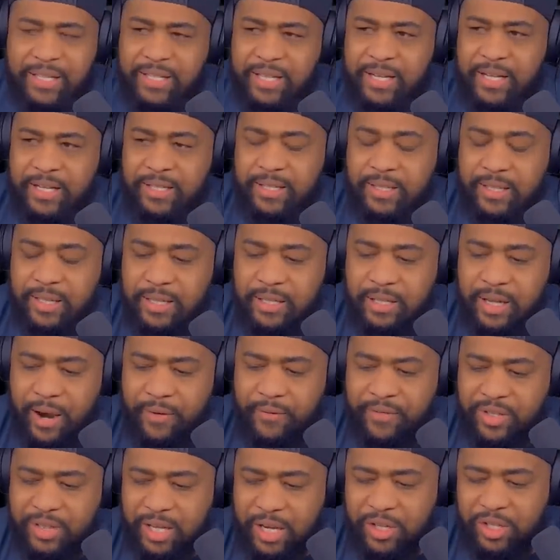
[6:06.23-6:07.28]
into this
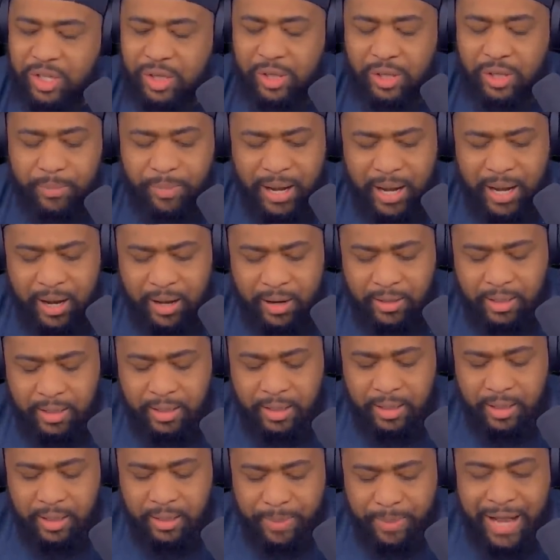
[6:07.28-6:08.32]
conversation
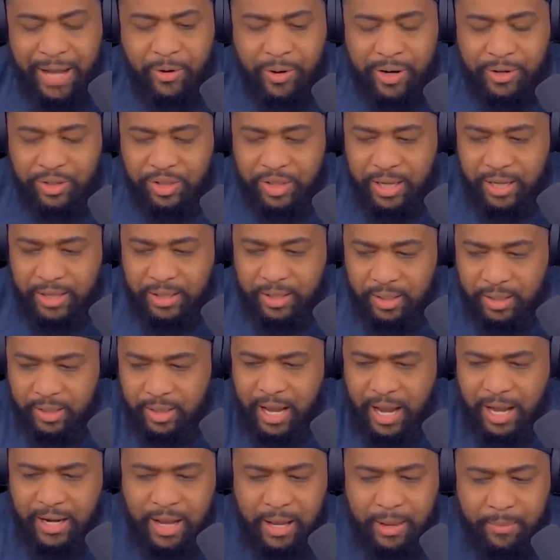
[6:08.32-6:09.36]
about background checks. A
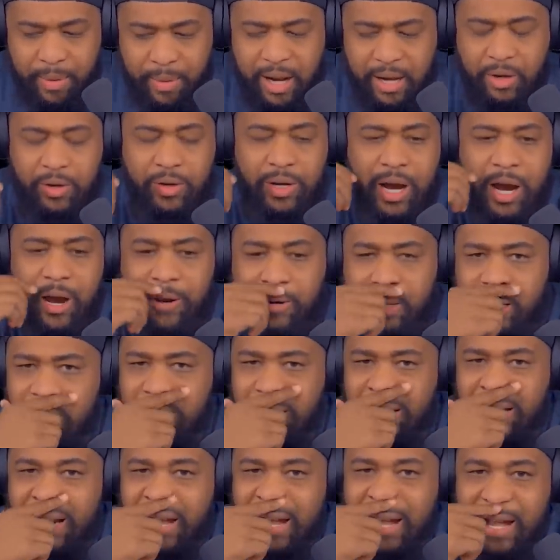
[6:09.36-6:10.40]
guy named Michael called
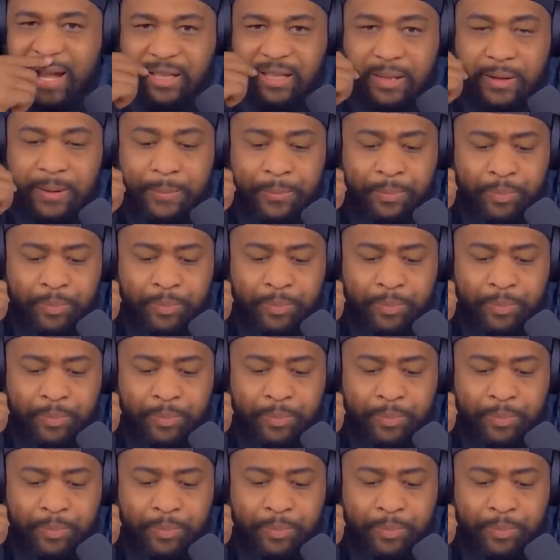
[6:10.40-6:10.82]
in and I had